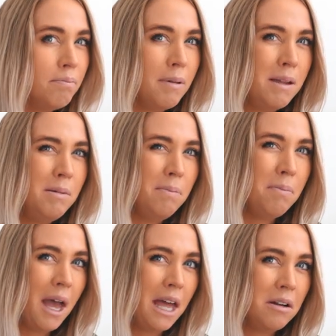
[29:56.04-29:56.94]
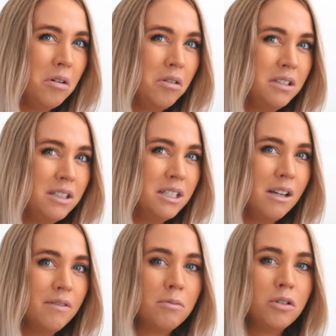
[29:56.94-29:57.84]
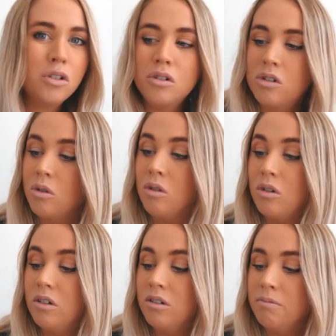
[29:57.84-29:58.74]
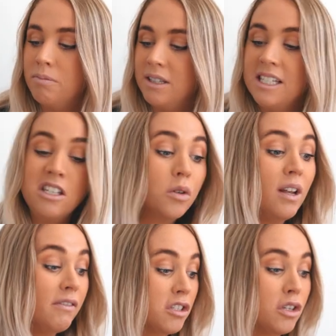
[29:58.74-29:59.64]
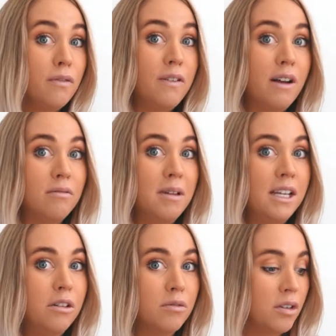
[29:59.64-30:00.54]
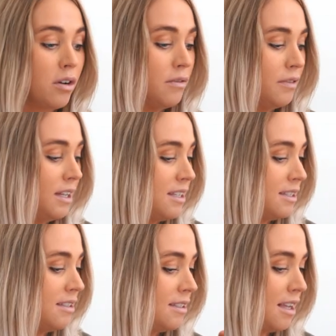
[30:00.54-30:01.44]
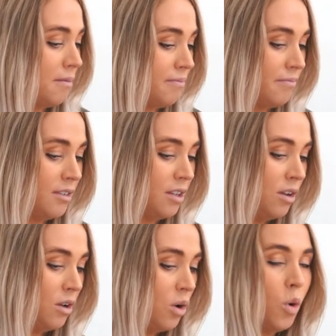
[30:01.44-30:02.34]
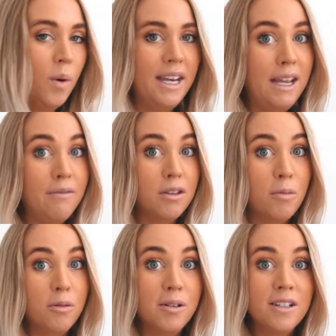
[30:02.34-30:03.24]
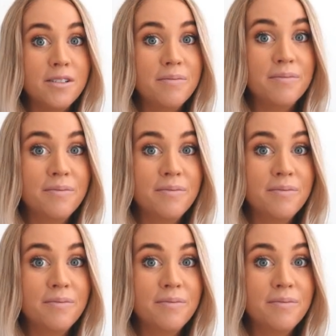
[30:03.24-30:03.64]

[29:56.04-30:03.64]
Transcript: baby Panadol and stuff. I'm not too sure, but this is all I've got so far for medical, so hopefully this is um, all we need for the moment.